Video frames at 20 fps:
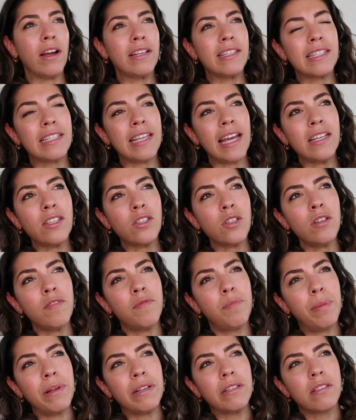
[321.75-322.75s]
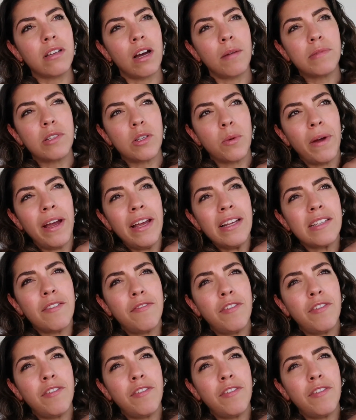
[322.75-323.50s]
I'd say sort of build up to it.